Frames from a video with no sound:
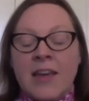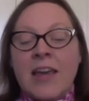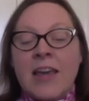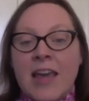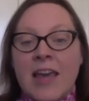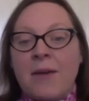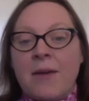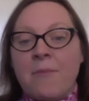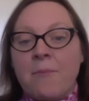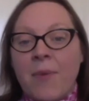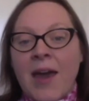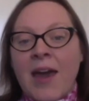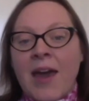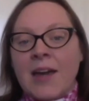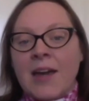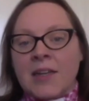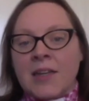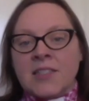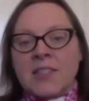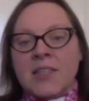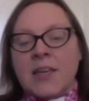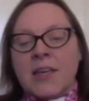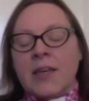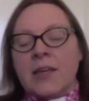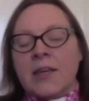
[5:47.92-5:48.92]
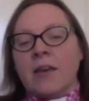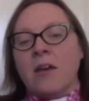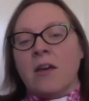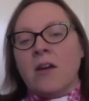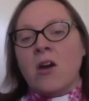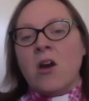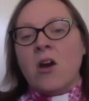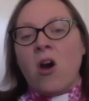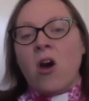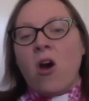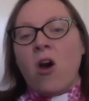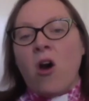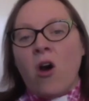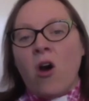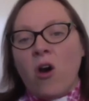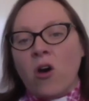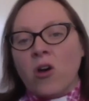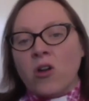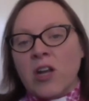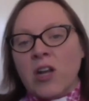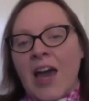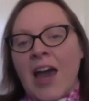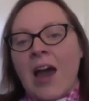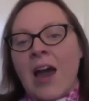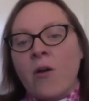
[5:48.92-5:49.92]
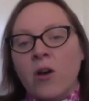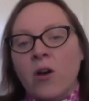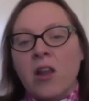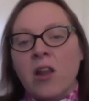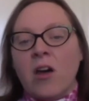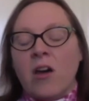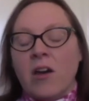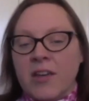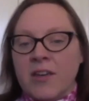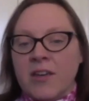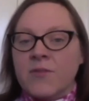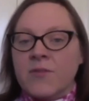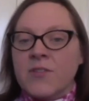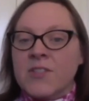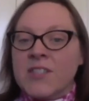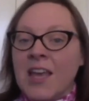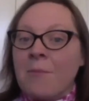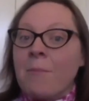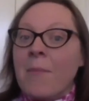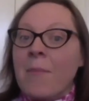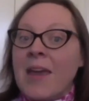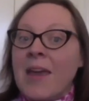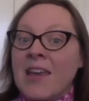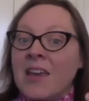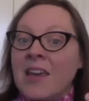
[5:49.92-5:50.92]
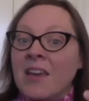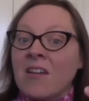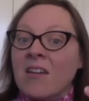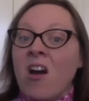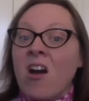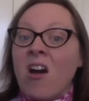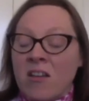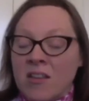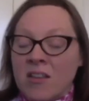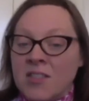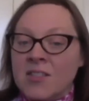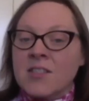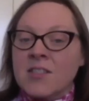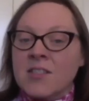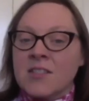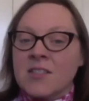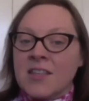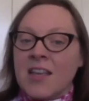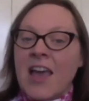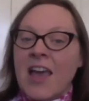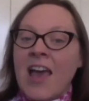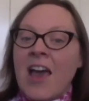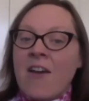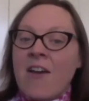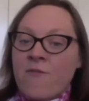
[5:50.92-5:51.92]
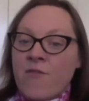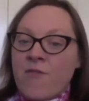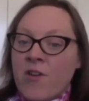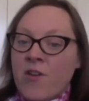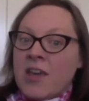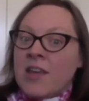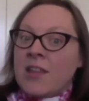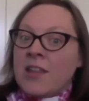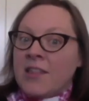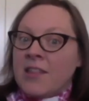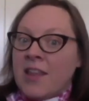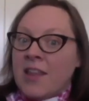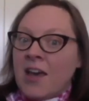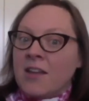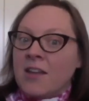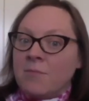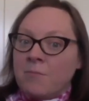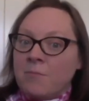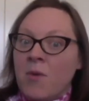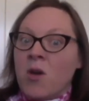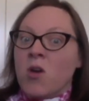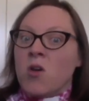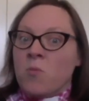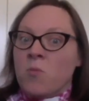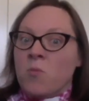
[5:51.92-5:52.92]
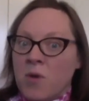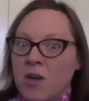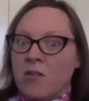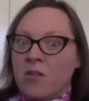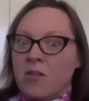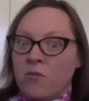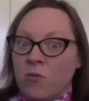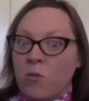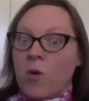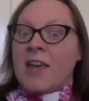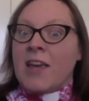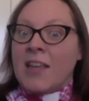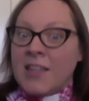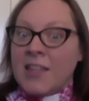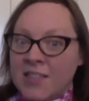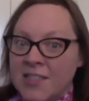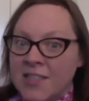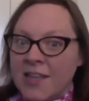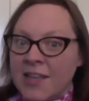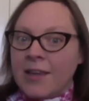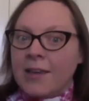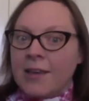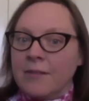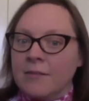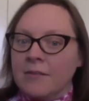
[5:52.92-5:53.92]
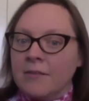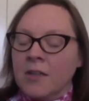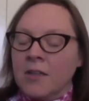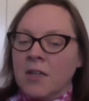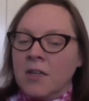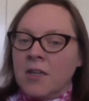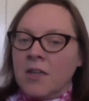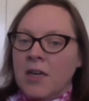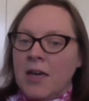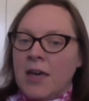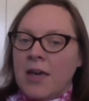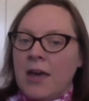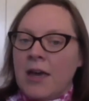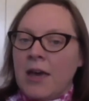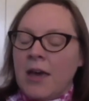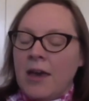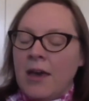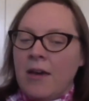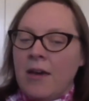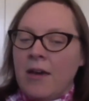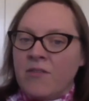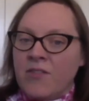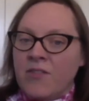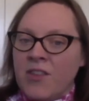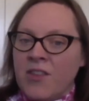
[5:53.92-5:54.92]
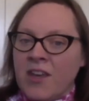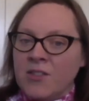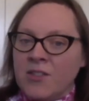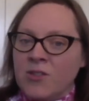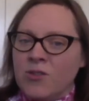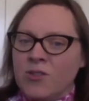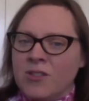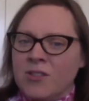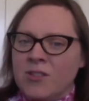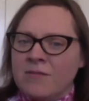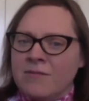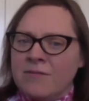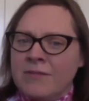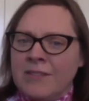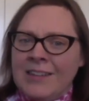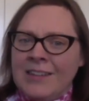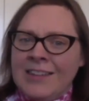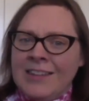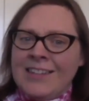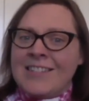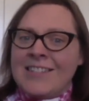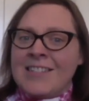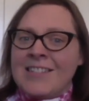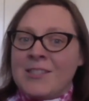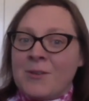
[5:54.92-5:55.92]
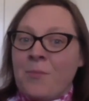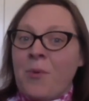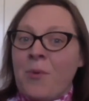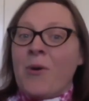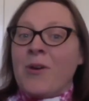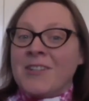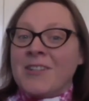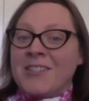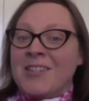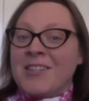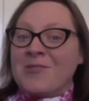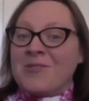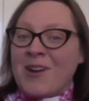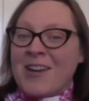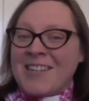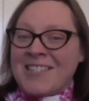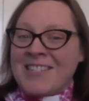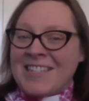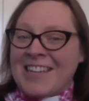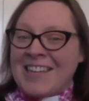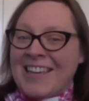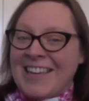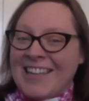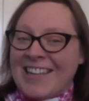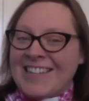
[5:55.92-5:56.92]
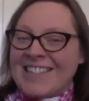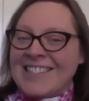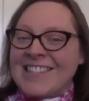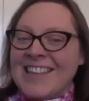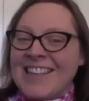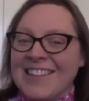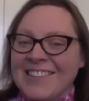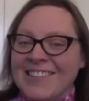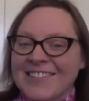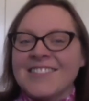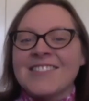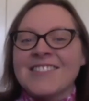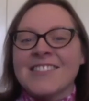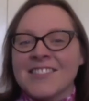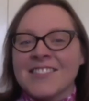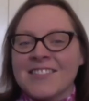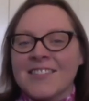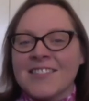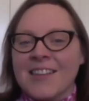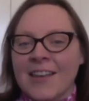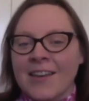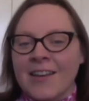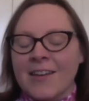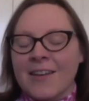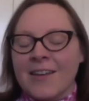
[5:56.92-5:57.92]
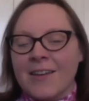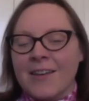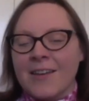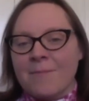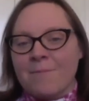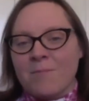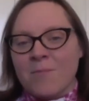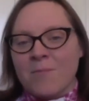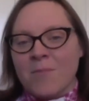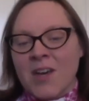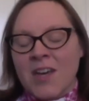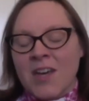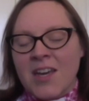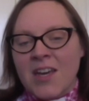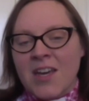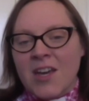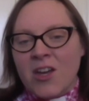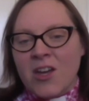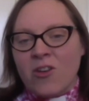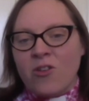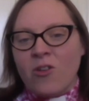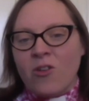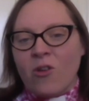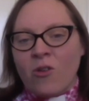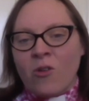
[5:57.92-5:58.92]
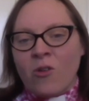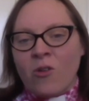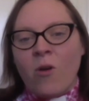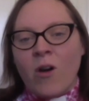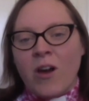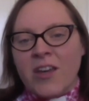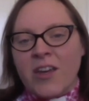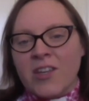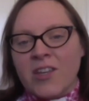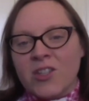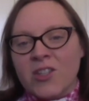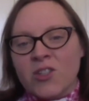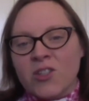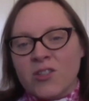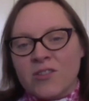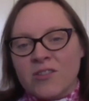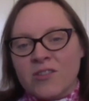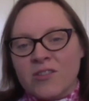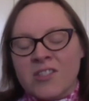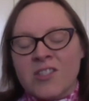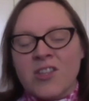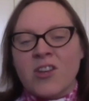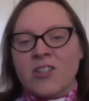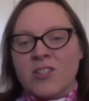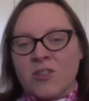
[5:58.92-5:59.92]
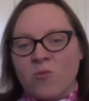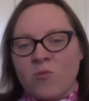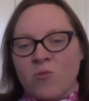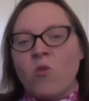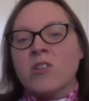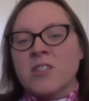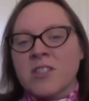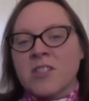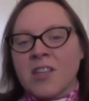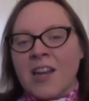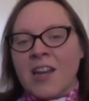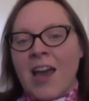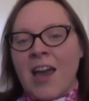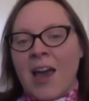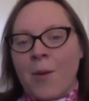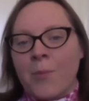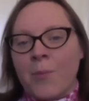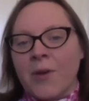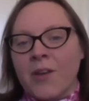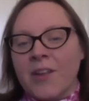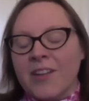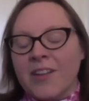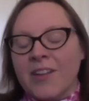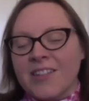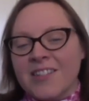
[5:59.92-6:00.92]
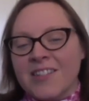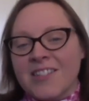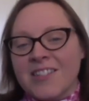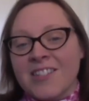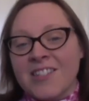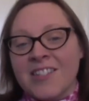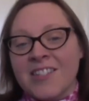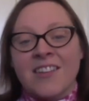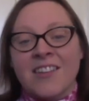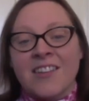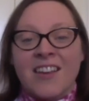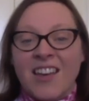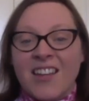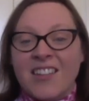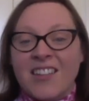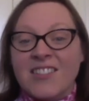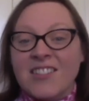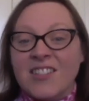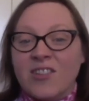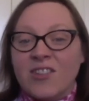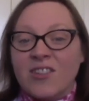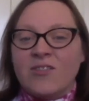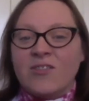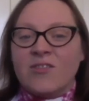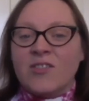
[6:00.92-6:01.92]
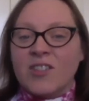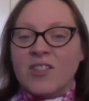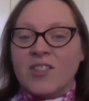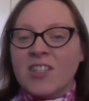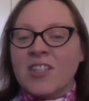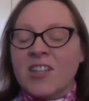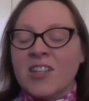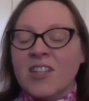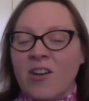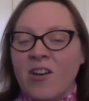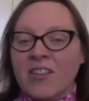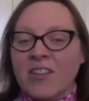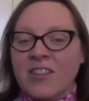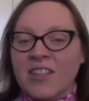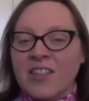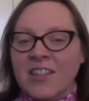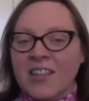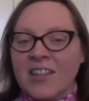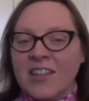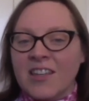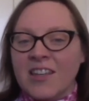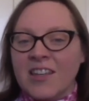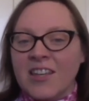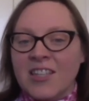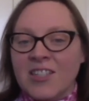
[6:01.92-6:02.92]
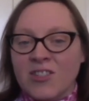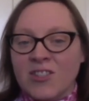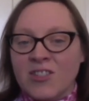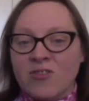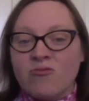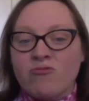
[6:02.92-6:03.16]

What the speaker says: impacting on our lives and making us ever in that moment of waiting, of that sort of disappointed waiting in a sense, not quite certain what's going to happen. And so, you know, I think it's